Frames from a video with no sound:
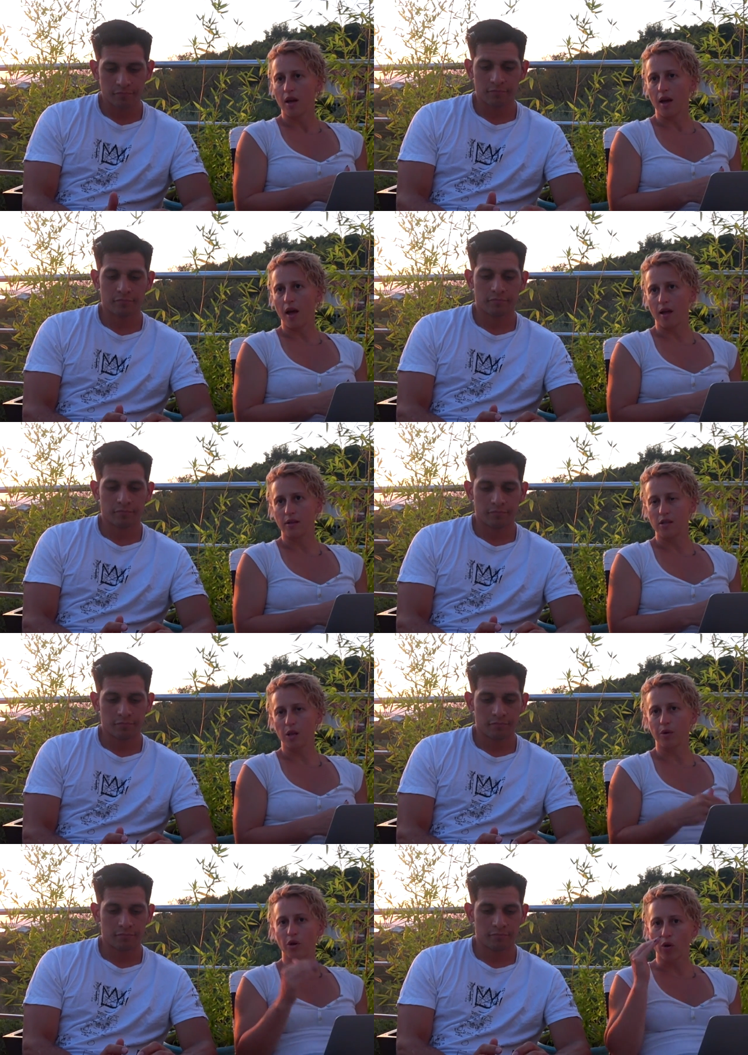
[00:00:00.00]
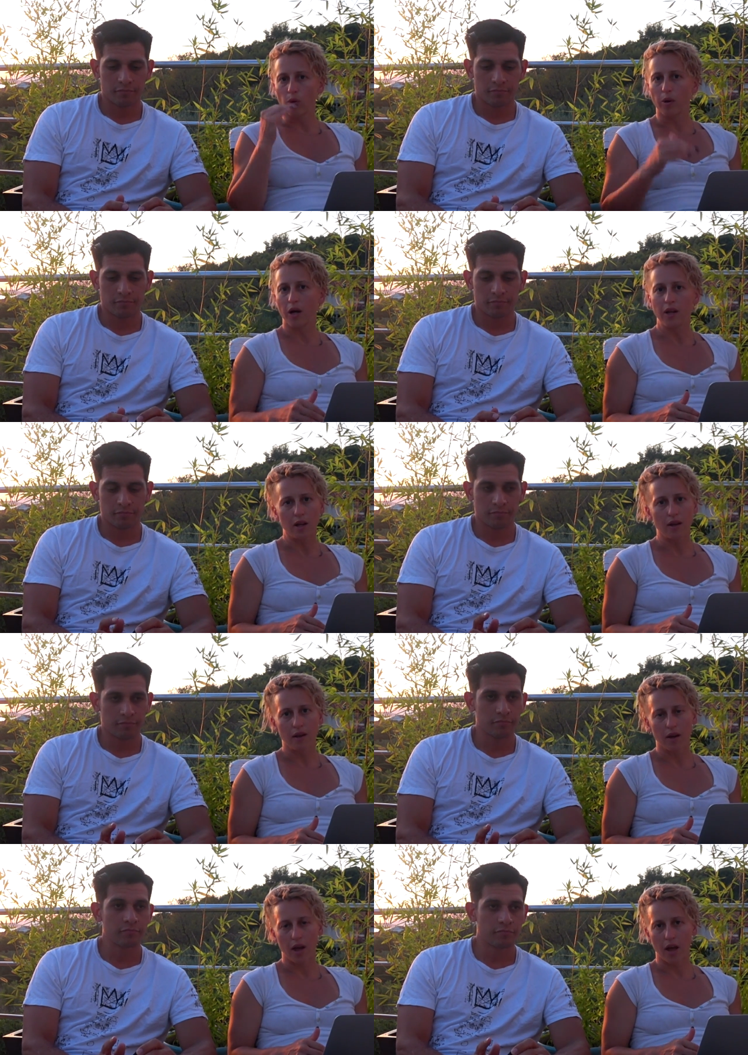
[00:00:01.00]
Speaker 1: and deal with your whole body
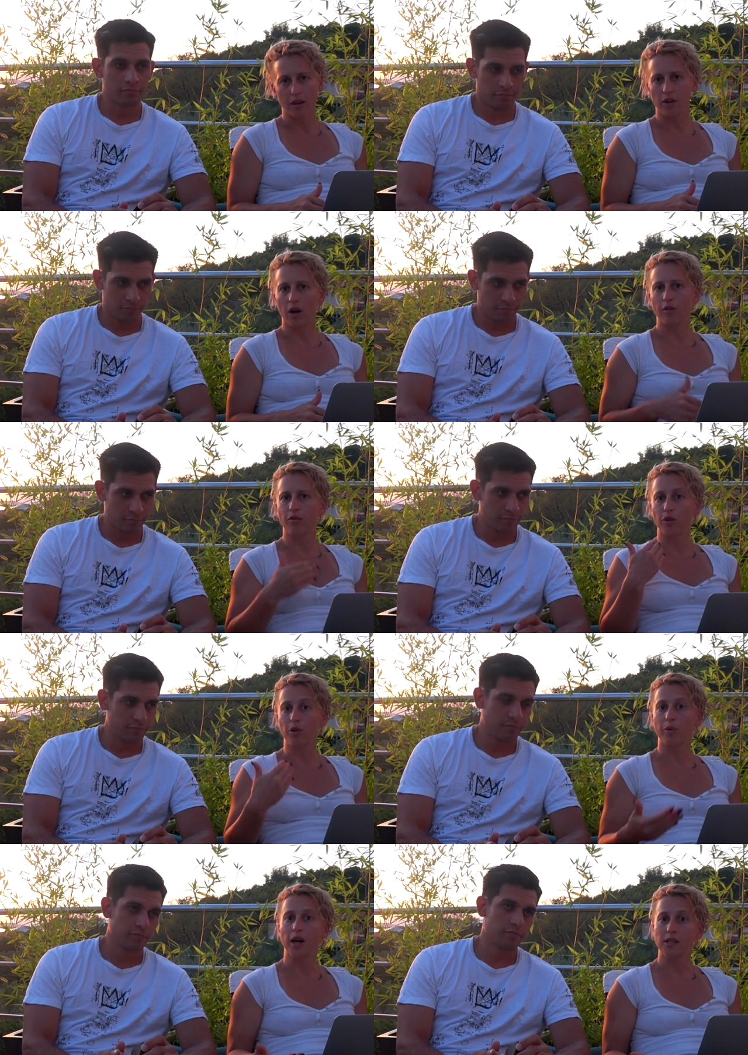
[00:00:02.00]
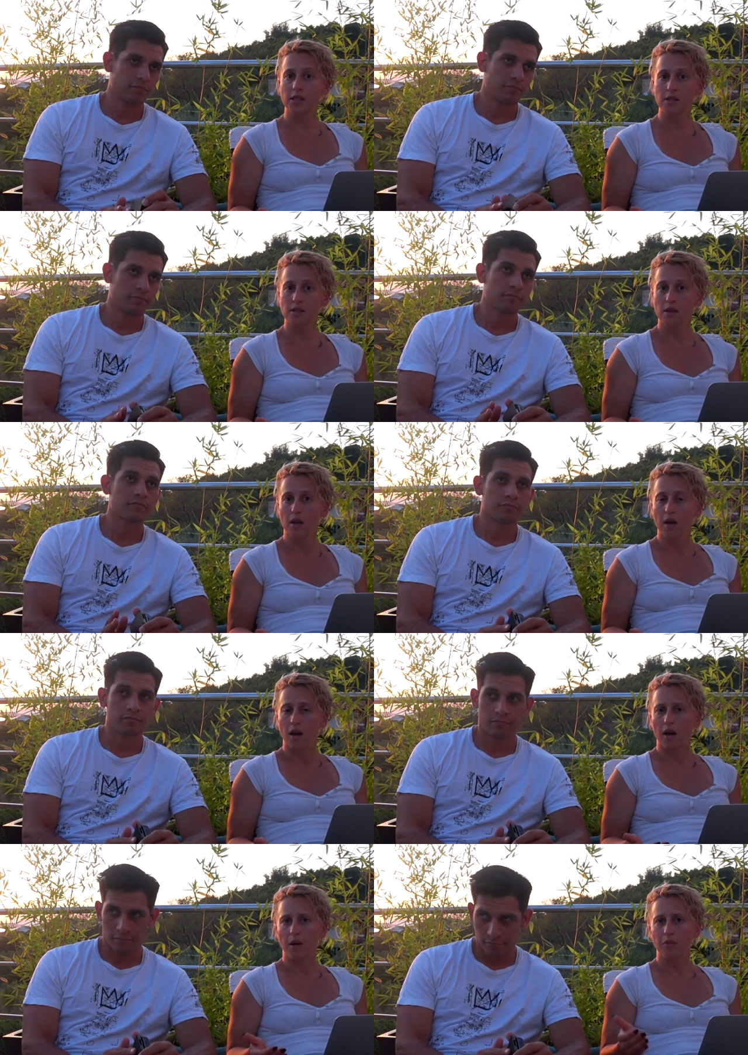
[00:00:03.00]
and are for you to practice,
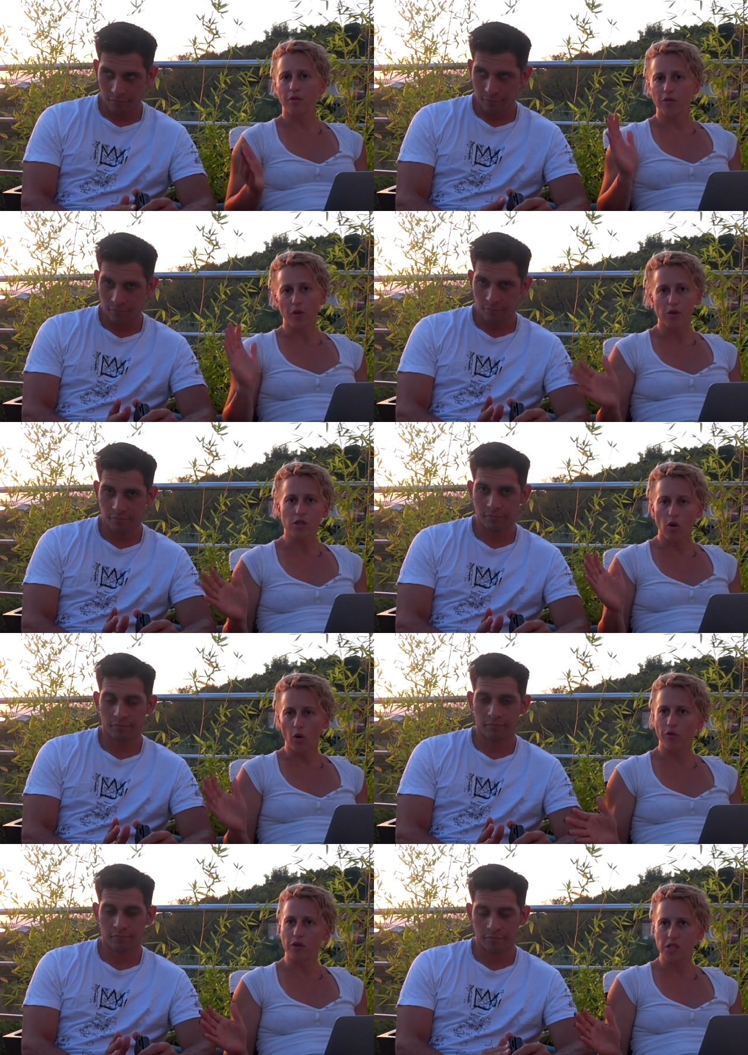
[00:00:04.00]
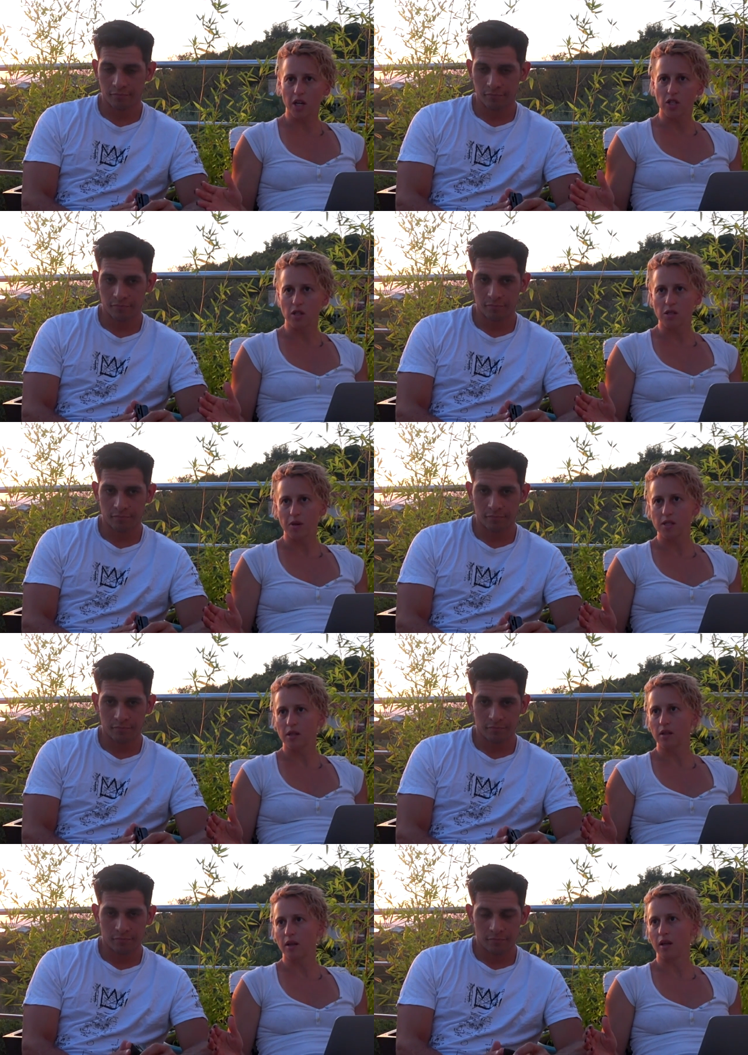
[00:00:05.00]
um, the first whole first section is
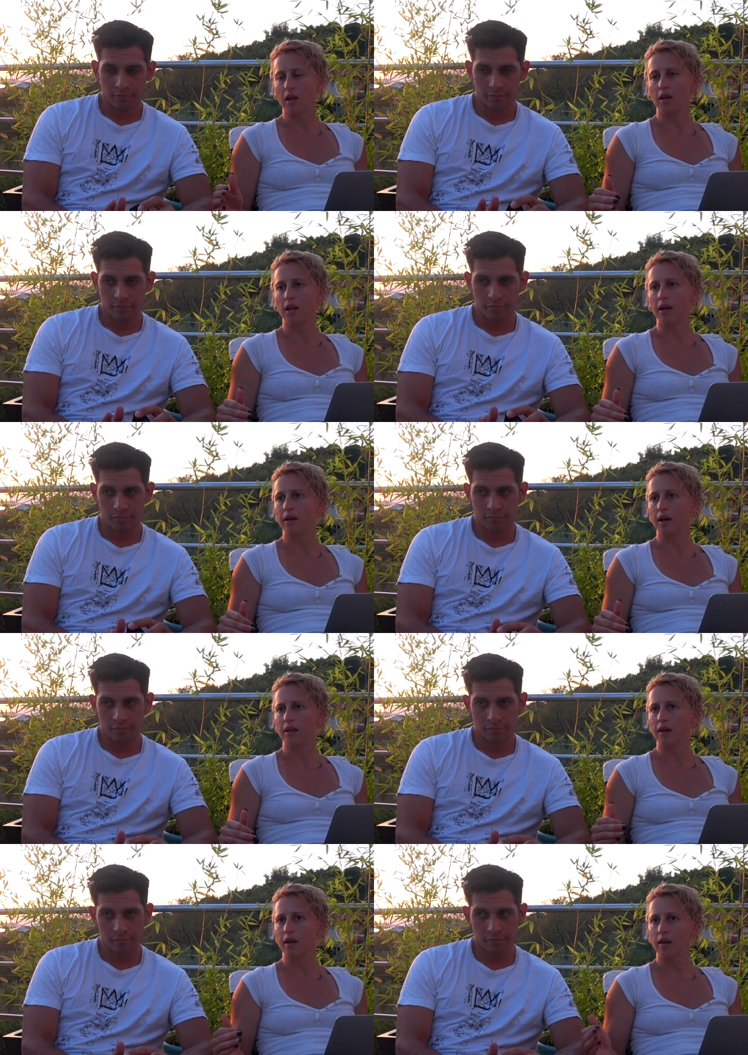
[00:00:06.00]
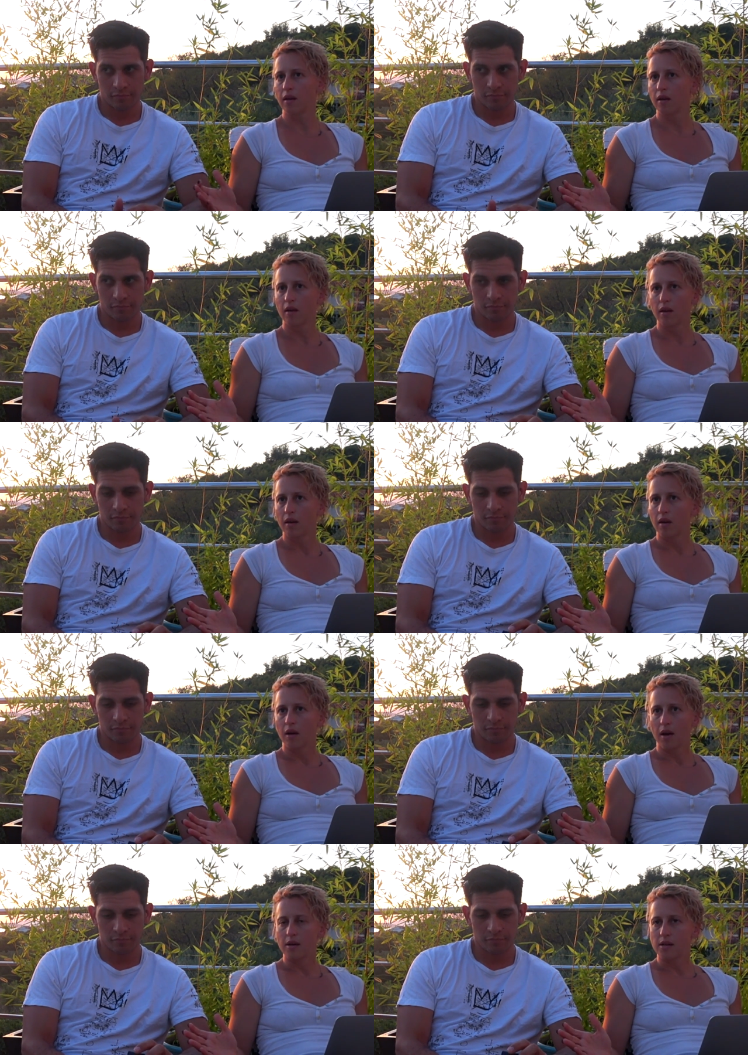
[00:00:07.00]
basically like I think
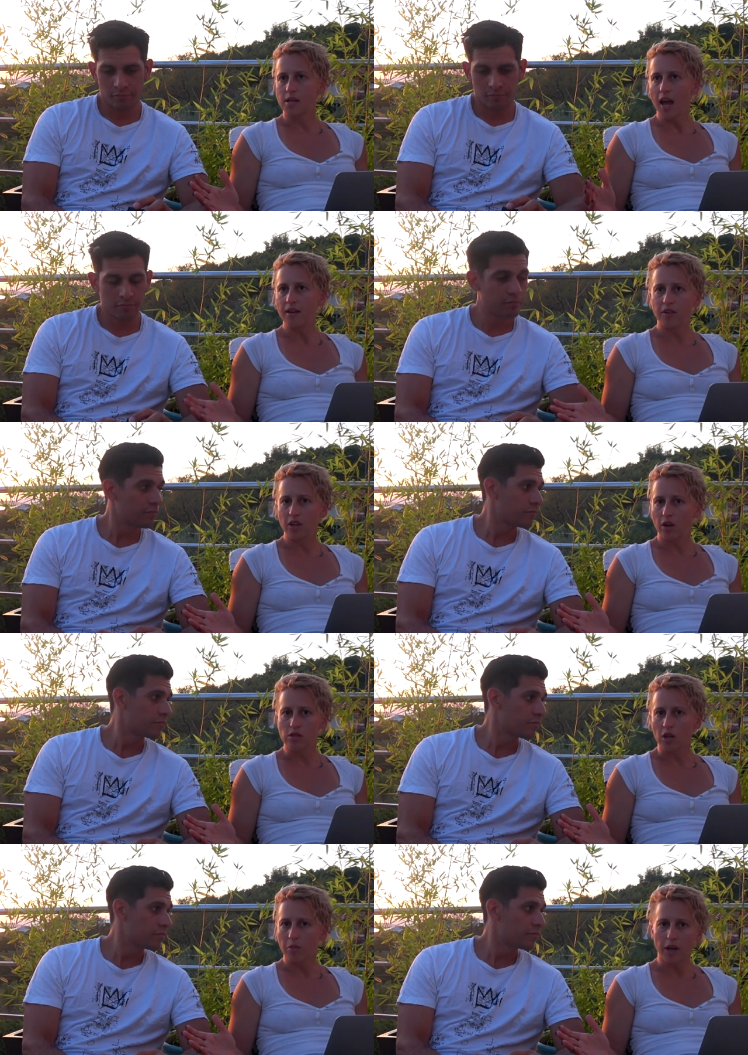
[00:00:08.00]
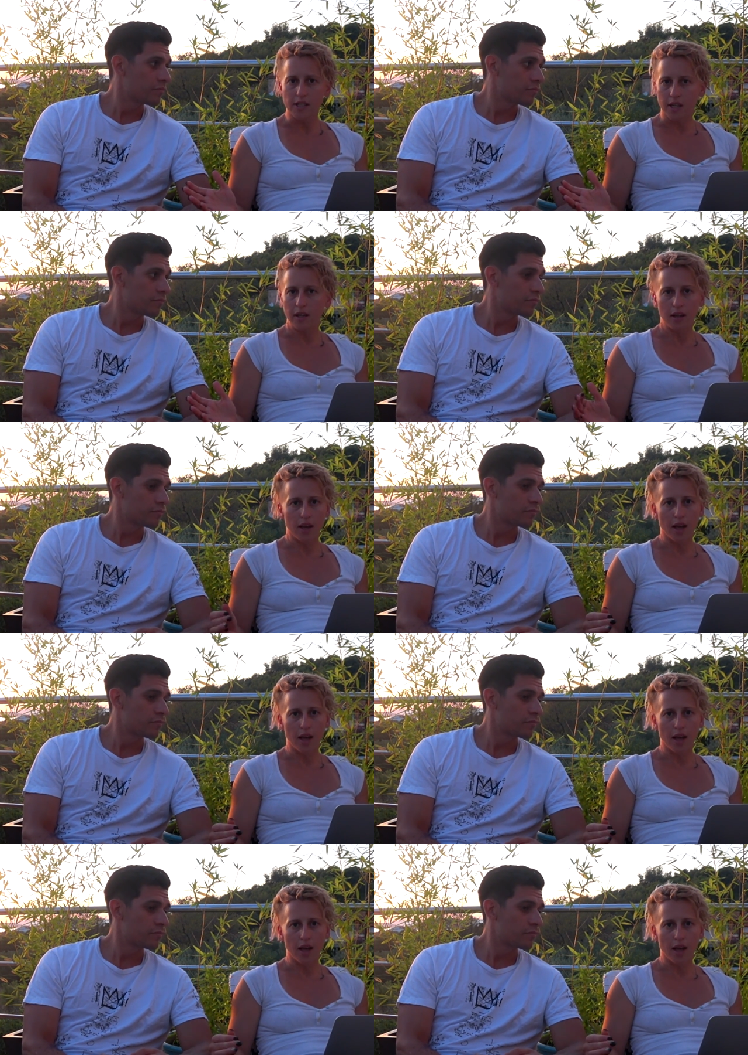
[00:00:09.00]
10 videos on body technique